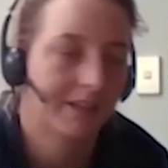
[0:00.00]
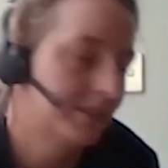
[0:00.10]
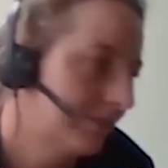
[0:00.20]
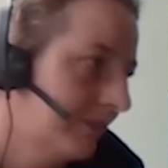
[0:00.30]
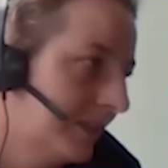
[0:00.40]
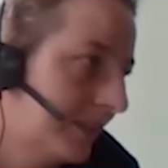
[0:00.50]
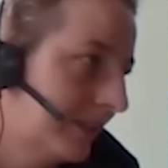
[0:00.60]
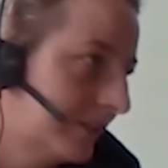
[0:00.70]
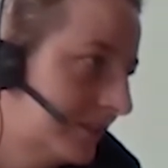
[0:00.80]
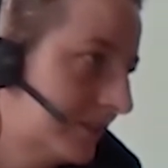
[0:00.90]
definitely
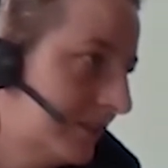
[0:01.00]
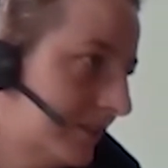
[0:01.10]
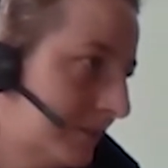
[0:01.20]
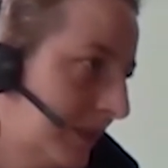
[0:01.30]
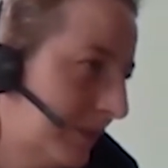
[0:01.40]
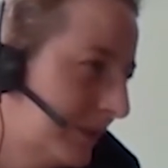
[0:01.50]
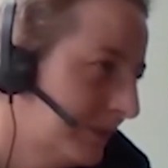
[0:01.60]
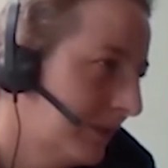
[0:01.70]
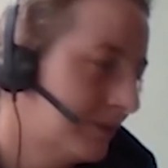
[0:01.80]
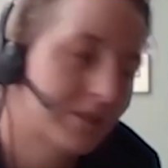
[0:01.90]
because we, we
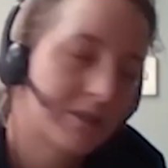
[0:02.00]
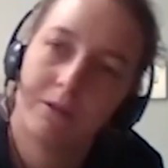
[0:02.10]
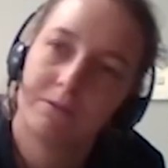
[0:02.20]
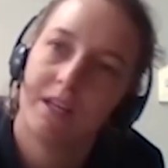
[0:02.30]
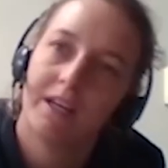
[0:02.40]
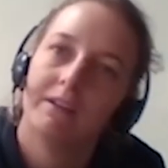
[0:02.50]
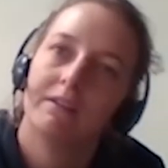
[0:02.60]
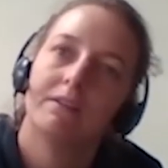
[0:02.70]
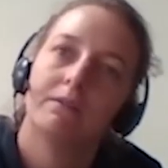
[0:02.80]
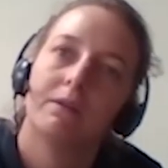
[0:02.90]
i was told that
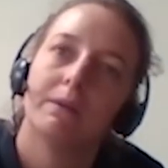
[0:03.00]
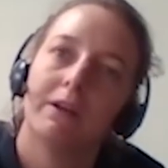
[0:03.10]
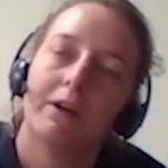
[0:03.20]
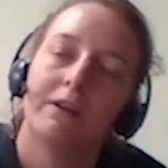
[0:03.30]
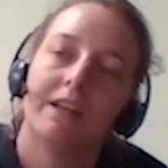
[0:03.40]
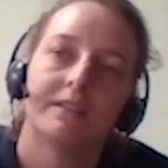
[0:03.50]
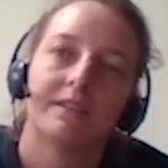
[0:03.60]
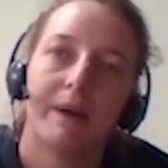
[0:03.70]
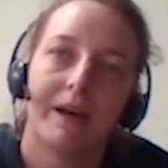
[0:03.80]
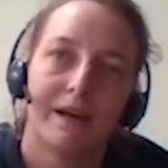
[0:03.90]
well we know less
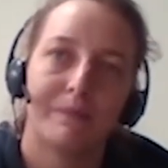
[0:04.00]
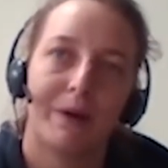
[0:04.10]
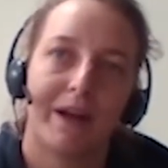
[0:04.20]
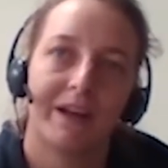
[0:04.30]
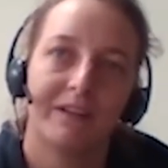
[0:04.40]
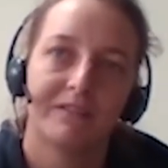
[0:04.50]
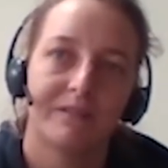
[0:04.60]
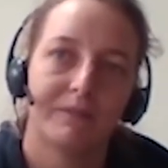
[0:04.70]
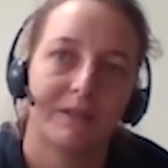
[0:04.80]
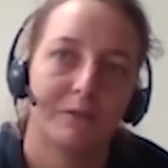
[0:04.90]
about our brains
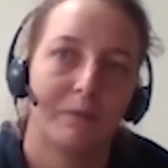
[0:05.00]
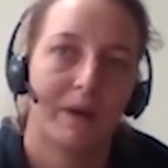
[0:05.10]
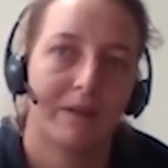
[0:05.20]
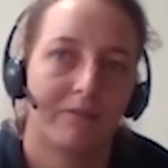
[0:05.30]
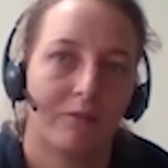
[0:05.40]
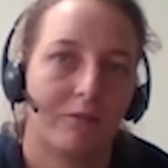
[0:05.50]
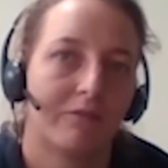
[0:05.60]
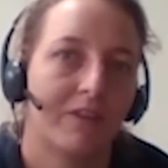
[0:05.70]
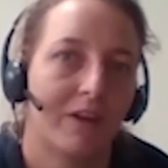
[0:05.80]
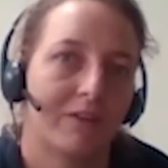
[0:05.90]
than we do about the floor of
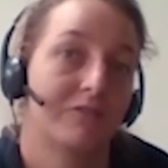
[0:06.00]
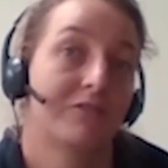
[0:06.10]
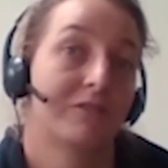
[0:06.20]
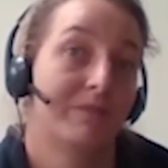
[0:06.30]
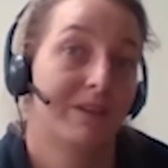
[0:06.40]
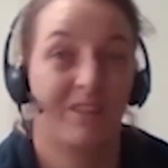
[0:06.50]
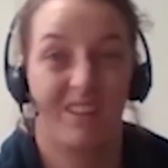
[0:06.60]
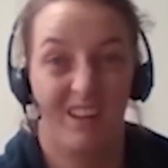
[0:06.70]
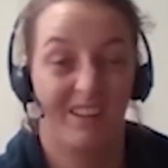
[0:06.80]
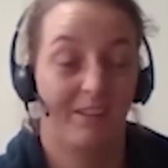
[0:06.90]
the ocean and we know
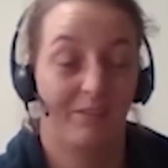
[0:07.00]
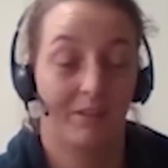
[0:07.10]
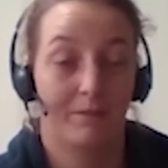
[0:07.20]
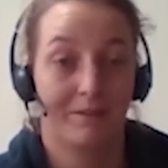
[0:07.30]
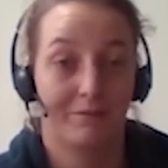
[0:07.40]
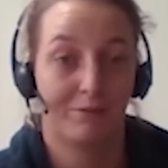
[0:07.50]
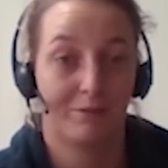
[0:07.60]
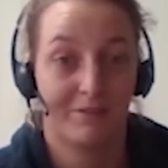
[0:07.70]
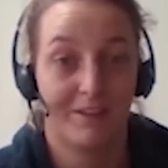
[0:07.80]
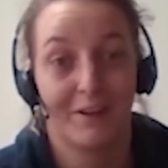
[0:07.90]
like nothing about the floor
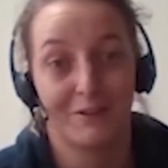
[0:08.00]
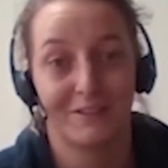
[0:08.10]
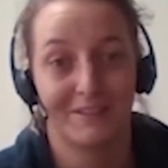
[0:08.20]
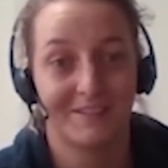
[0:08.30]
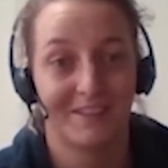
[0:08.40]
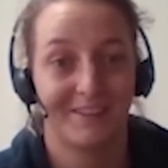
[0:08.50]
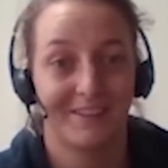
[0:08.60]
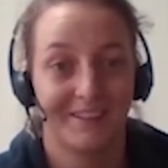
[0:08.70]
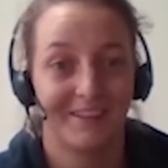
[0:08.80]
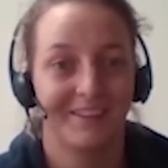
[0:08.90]
of the ocean so
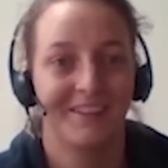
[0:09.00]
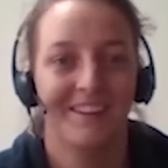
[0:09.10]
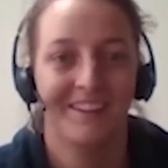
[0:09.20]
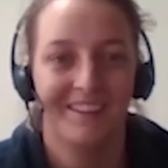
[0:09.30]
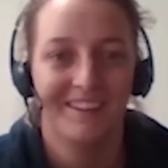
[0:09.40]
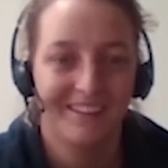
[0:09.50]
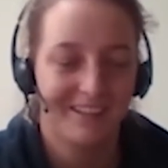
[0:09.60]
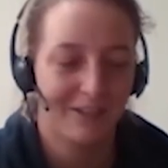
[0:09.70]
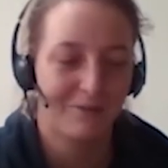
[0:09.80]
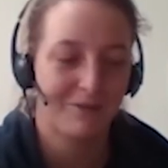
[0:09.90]
you know you
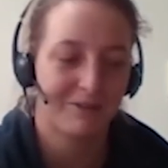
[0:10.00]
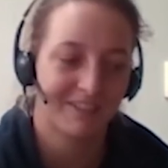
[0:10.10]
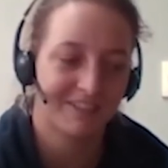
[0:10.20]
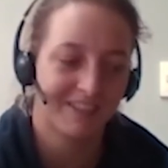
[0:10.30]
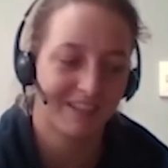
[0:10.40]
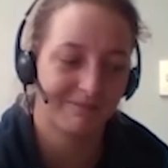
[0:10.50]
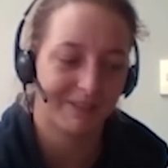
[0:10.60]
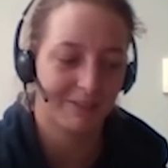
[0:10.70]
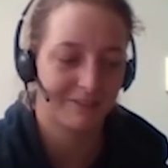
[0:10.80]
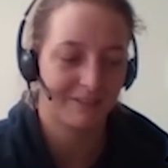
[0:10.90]
don't want to risk it
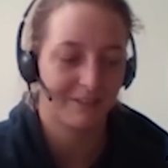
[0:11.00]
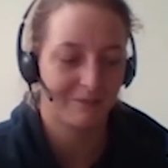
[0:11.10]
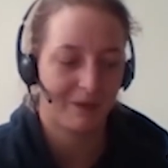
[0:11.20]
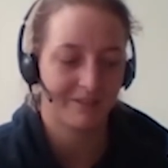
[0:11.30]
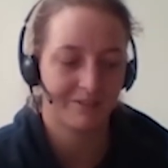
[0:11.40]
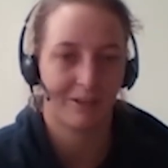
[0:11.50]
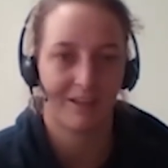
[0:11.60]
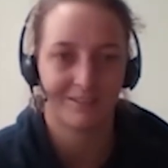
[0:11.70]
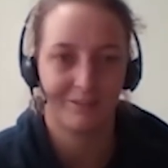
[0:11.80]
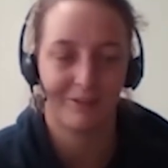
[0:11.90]
because you know brains need to
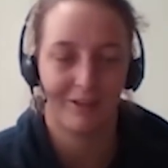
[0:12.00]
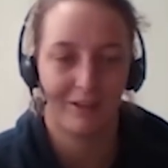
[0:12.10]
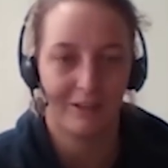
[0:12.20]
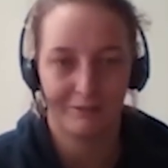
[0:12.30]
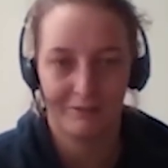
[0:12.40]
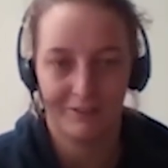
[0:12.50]
last you for life